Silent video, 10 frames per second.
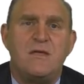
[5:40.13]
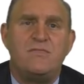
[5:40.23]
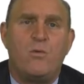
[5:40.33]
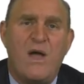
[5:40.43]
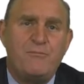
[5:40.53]

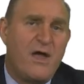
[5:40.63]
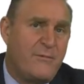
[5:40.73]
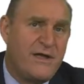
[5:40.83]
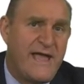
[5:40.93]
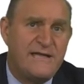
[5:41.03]
The white
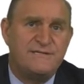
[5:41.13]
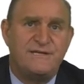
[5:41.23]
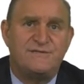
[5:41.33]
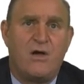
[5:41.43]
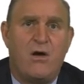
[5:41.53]
primary
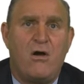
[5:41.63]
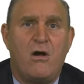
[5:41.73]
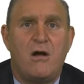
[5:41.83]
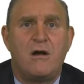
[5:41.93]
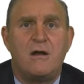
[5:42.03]
cases
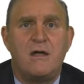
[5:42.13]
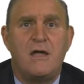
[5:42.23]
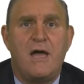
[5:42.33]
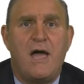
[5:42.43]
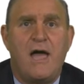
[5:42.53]
are
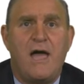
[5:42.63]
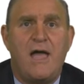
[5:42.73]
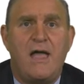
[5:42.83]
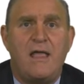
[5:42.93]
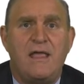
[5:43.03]
uh,